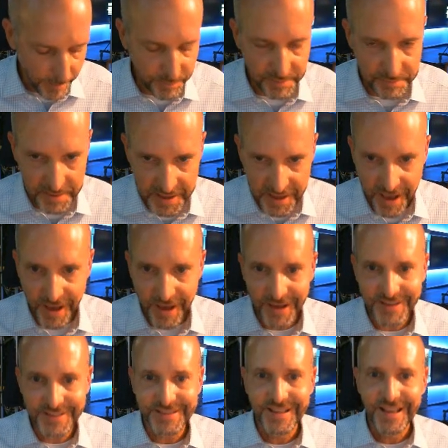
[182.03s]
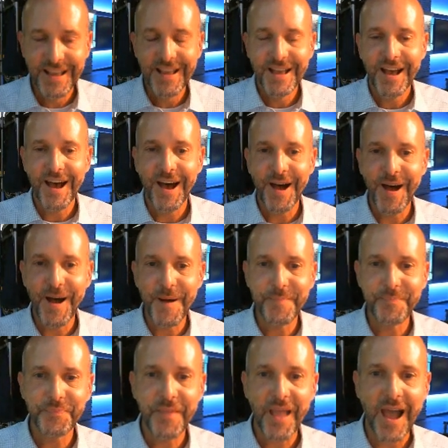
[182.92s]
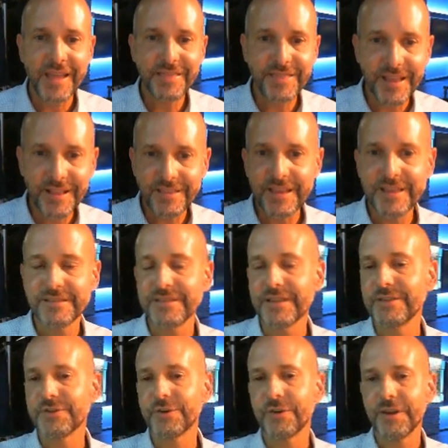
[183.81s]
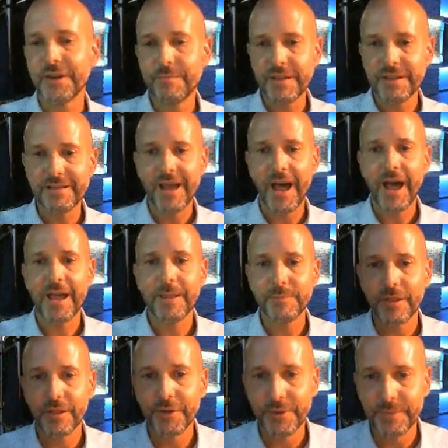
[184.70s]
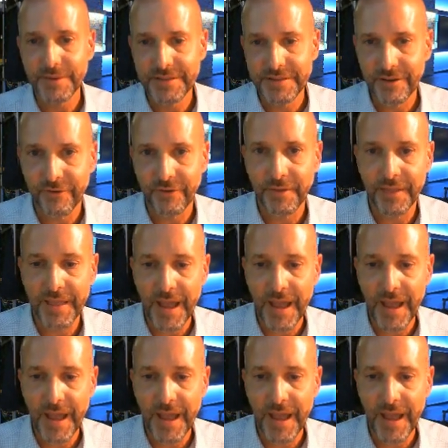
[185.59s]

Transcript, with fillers: because um, I think these things are going to be timed a little bit differently.